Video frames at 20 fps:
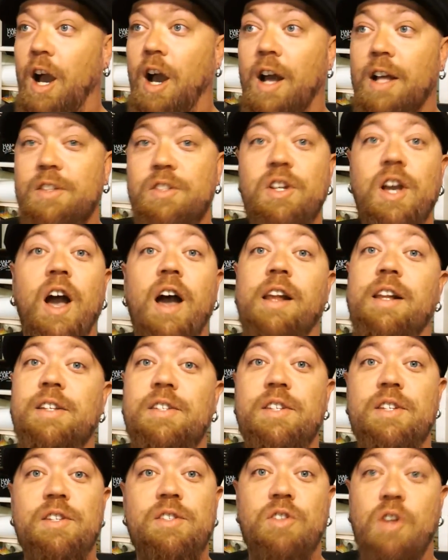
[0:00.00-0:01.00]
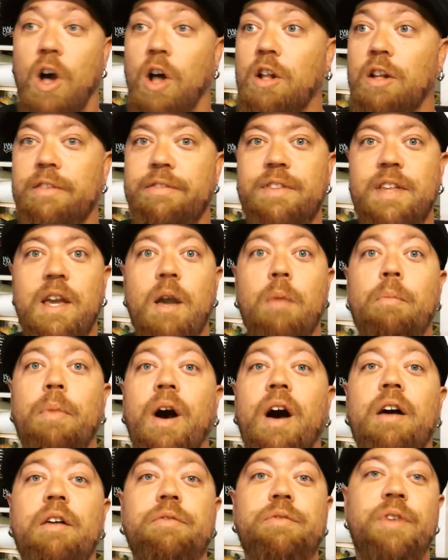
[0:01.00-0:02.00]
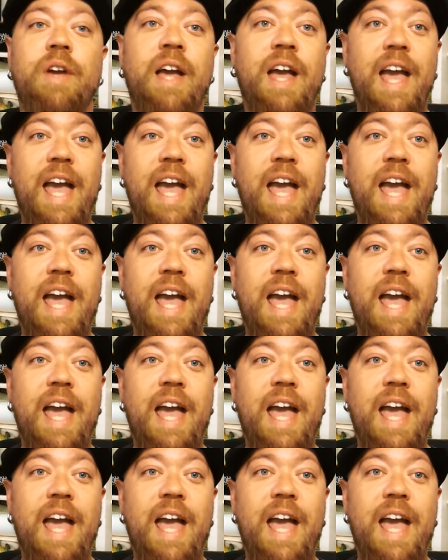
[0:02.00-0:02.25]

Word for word: gods, goddesses, all of the above,